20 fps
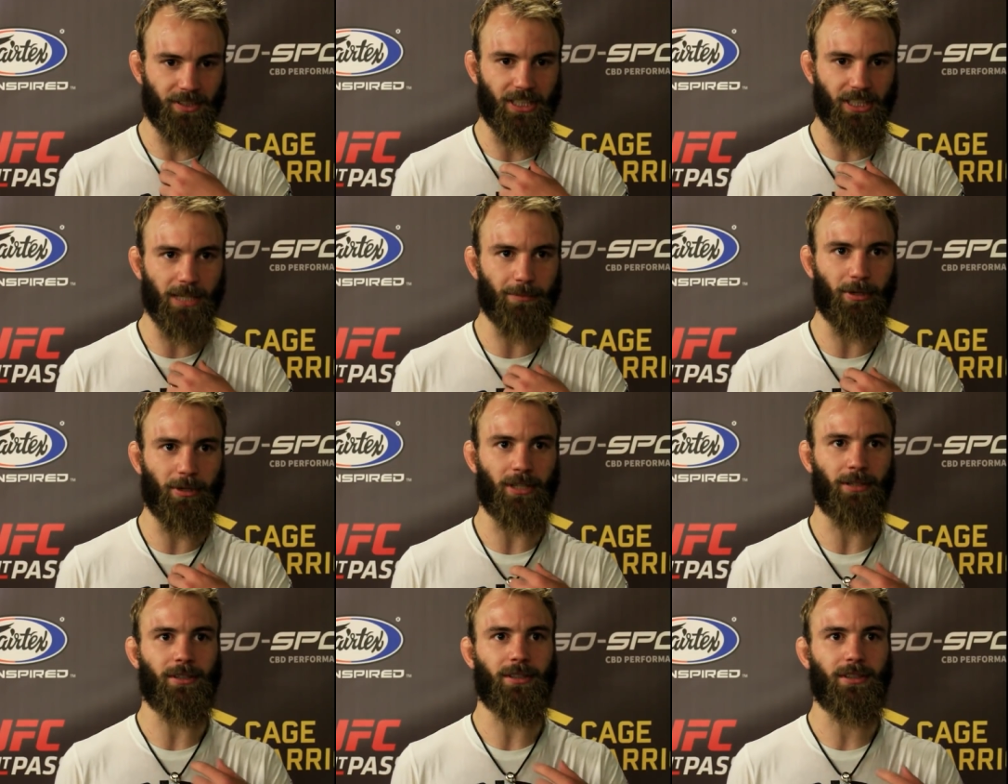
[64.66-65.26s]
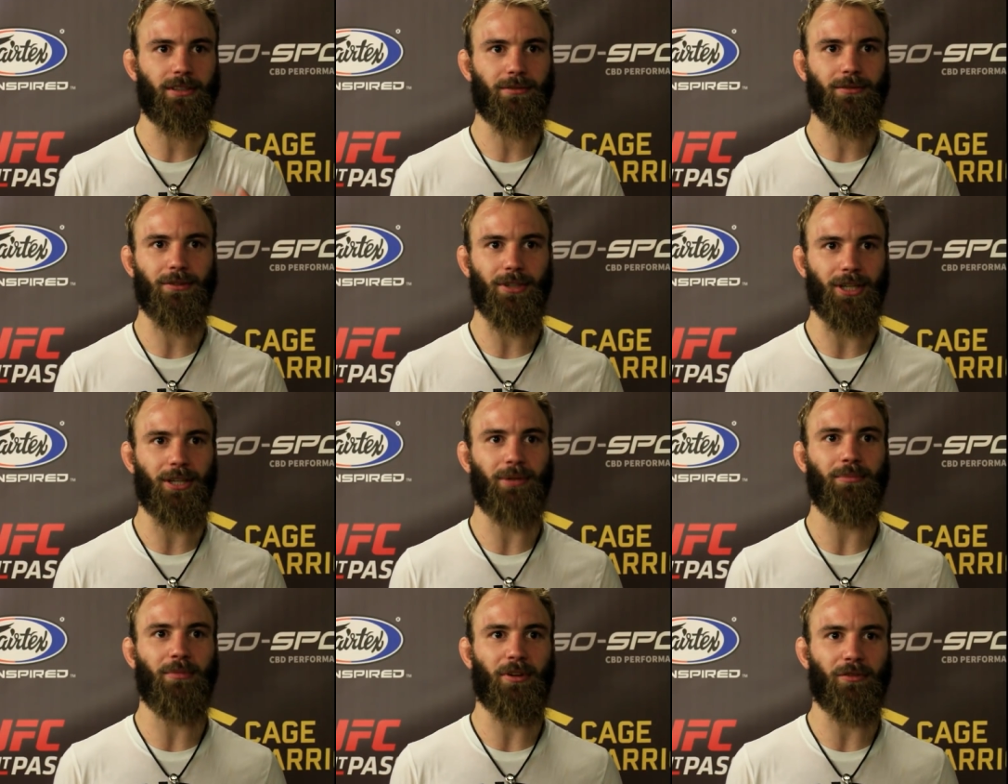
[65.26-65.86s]
keeping
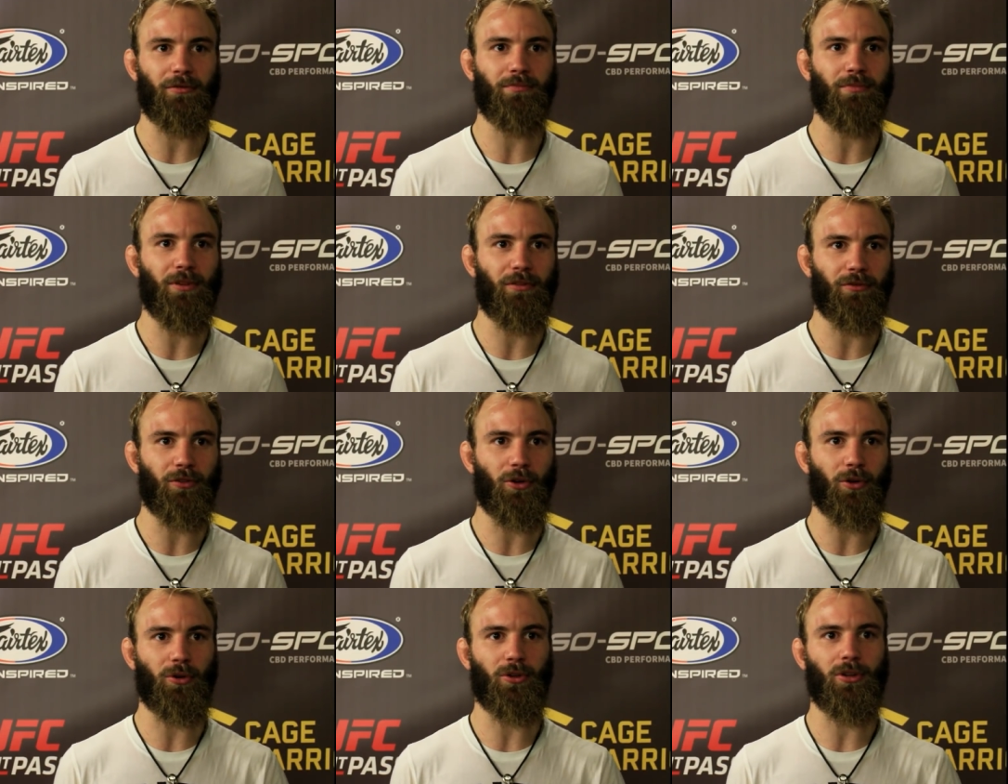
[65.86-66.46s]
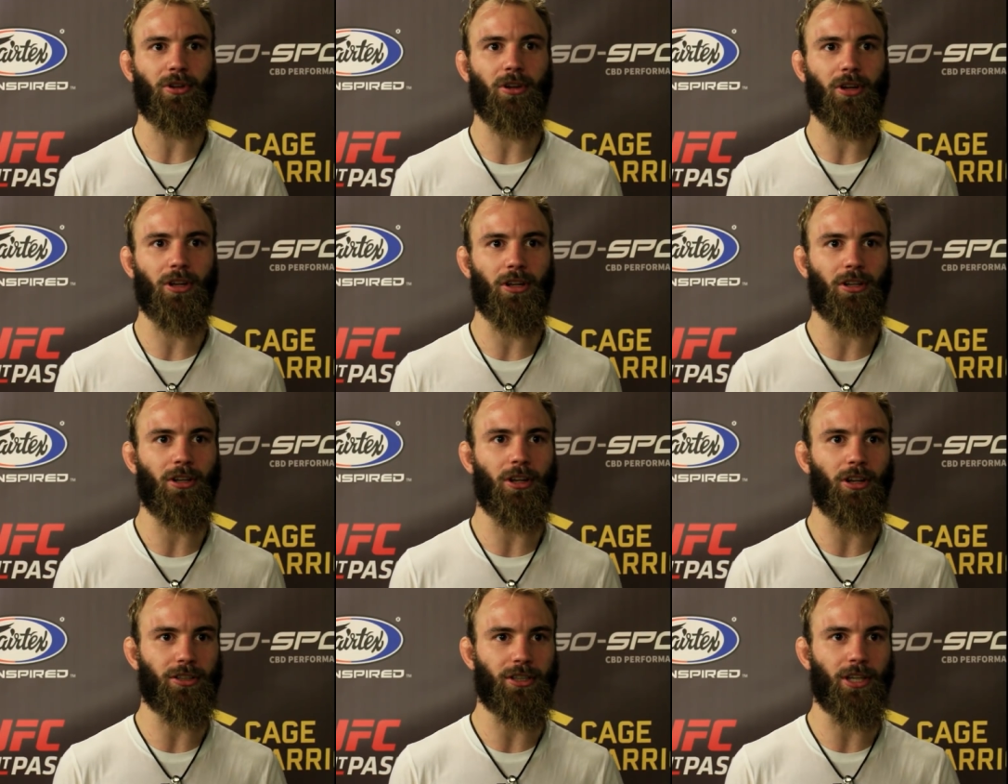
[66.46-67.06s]
uh, my, my throat
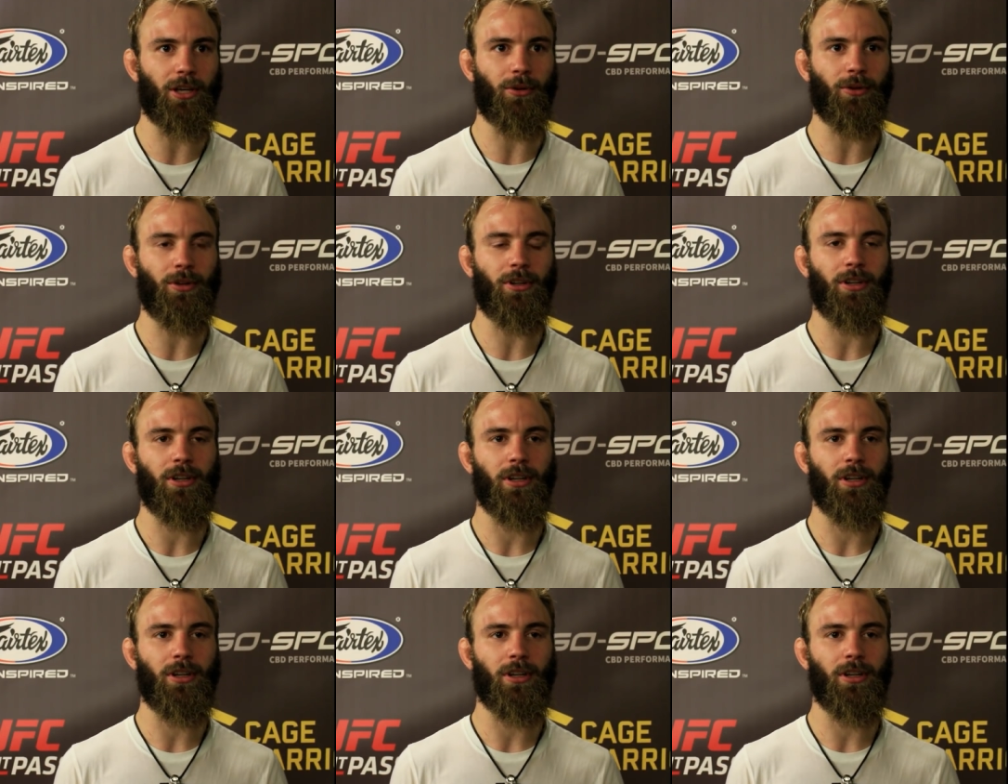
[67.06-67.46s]
on lockdown.